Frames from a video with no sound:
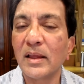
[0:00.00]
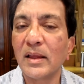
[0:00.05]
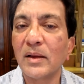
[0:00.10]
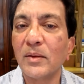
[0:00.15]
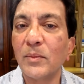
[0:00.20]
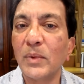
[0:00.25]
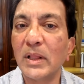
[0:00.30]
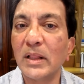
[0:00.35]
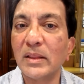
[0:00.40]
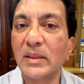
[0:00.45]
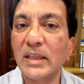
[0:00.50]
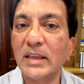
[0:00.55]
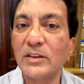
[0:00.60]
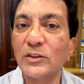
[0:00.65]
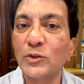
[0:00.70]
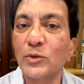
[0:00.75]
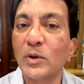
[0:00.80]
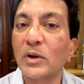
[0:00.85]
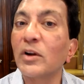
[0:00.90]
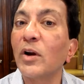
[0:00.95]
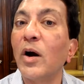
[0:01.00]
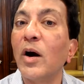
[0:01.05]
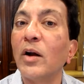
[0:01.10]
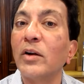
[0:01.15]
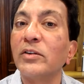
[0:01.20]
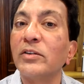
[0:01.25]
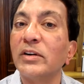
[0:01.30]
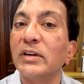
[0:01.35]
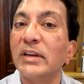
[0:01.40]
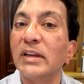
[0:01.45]
well, these two are
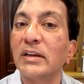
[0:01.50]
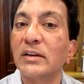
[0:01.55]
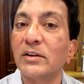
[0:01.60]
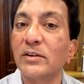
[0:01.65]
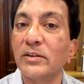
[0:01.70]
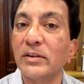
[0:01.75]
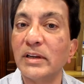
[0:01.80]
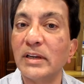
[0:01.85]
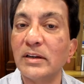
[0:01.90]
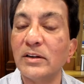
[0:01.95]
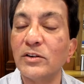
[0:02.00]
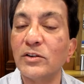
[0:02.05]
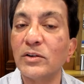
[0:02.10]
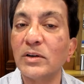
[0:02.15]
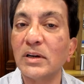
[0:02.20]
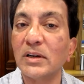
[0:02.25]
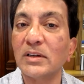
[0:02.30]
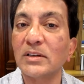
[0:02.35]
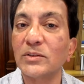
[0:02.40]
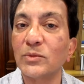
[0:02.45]
contradictory drugs.